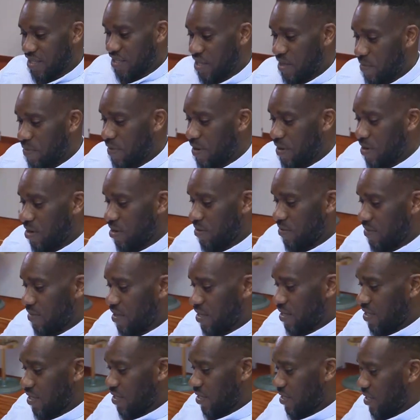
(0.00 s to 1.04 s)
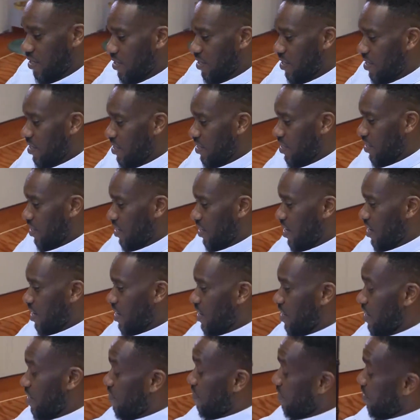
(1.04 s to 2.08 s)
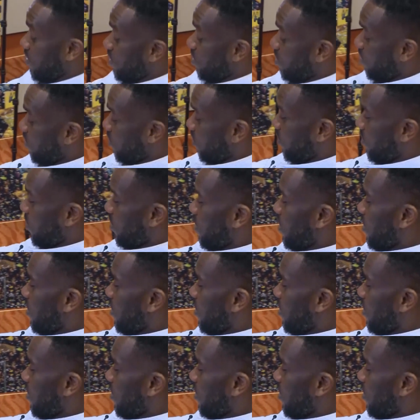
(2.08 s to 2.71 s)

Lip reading: shaping up this year, even though,